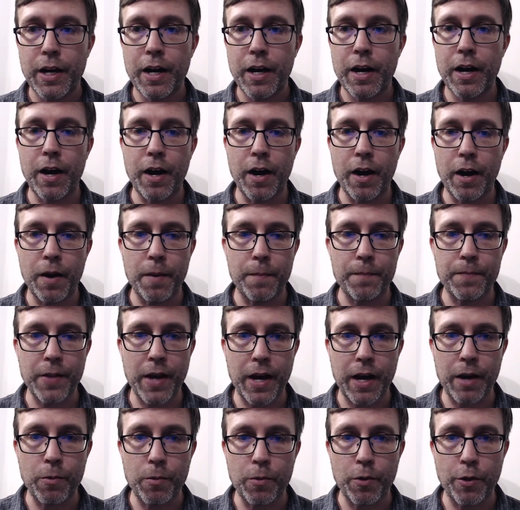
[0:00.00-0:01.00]
Um,
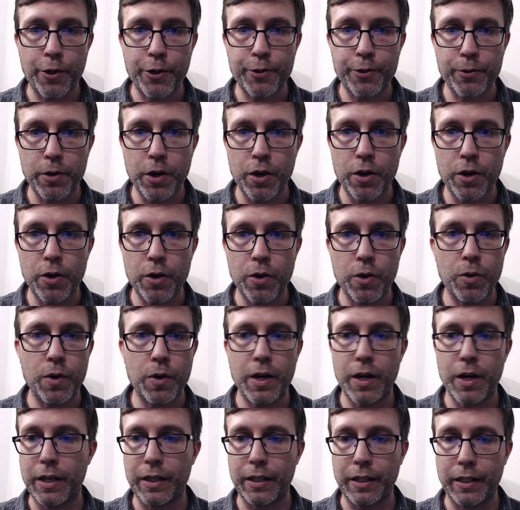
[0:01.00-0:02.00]
I will throw
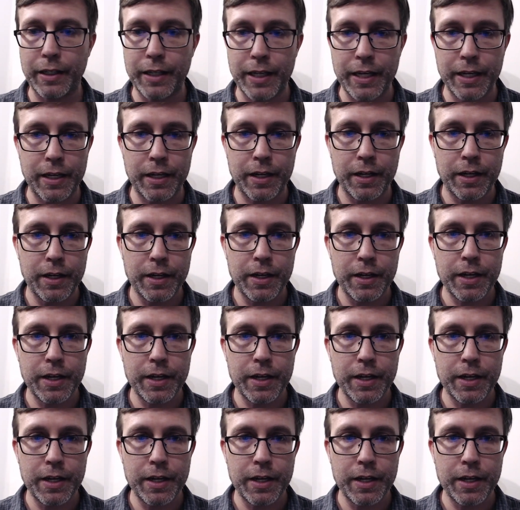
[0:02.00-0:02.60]
a link